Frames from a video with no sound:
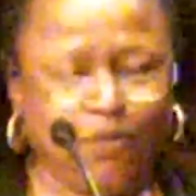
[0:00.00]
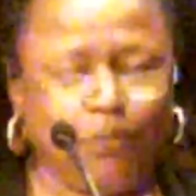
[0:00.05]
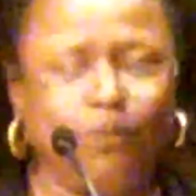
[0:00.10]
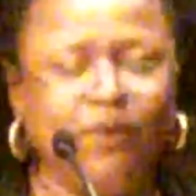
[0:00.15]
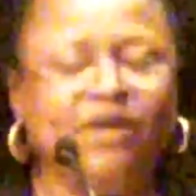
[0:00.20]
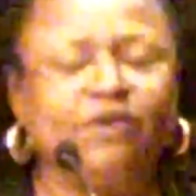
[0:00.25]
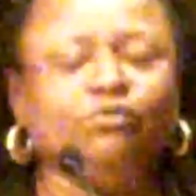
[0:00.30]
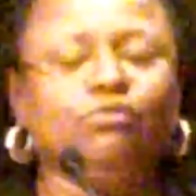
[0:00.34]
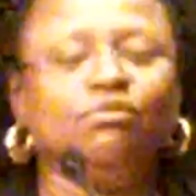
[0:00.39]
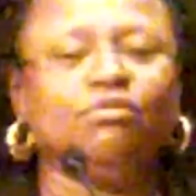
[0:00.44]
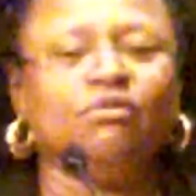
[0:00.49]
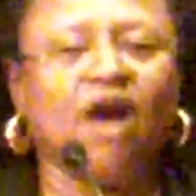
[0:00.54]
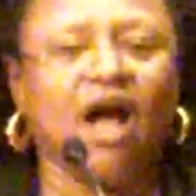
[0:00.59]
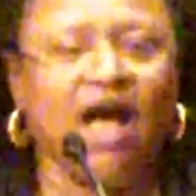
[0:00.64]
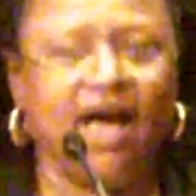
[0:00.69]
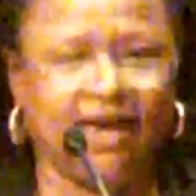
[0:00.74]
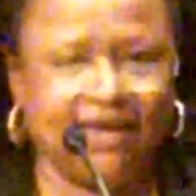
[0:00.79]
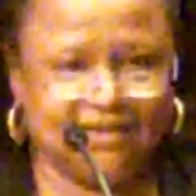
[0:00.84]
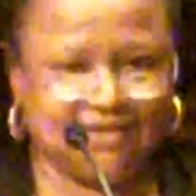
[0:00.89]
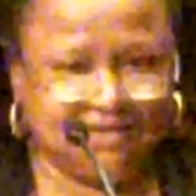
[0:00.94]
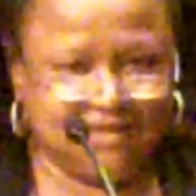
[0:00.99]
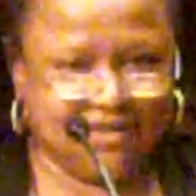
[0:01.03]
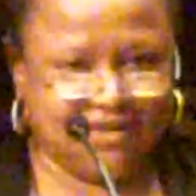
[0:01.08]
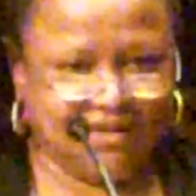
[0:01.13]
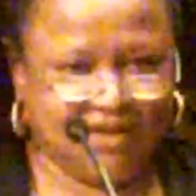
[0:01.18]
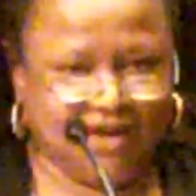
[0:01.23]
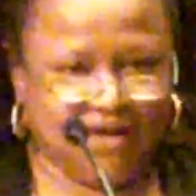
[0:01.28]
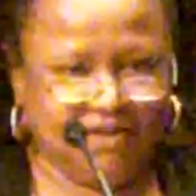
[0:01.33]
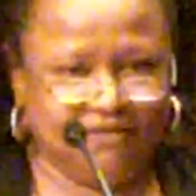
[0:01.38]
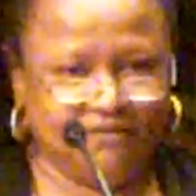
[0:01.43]
We rise
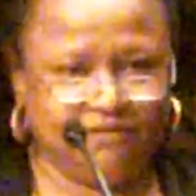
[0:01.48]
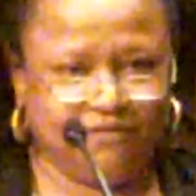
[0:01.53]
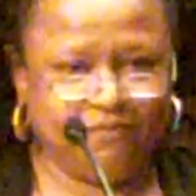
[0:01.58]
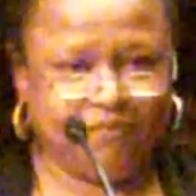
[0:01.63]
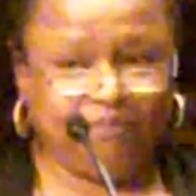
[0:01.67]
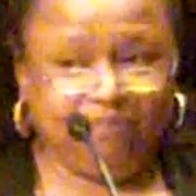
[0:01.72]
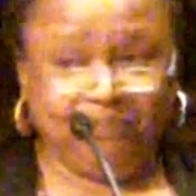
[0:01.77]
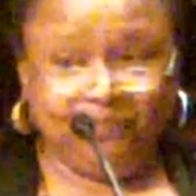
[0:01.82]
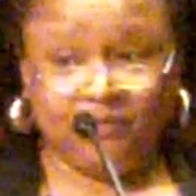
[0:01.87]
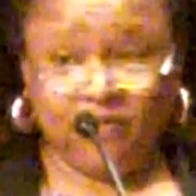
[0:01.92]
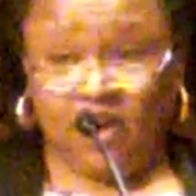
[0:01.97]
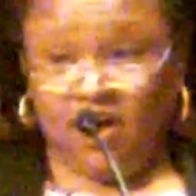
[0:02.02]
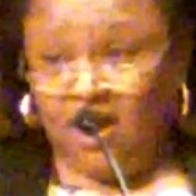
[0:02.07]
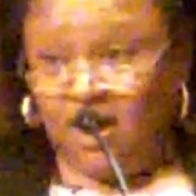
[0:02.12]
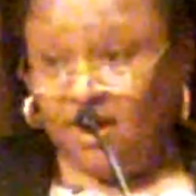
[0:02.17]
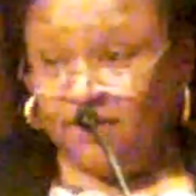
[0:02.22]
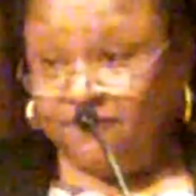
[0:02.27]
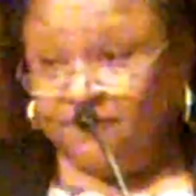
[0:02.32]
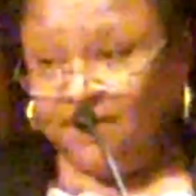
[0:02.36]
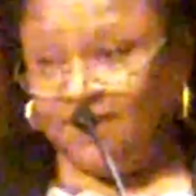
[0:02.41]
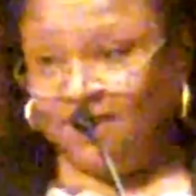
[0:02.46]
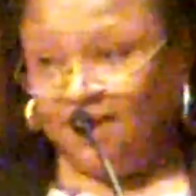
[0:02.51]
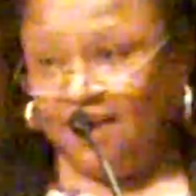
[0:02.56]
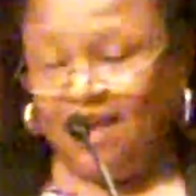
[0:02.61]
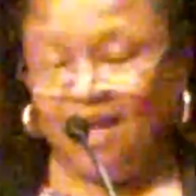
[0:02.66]
in love. Often,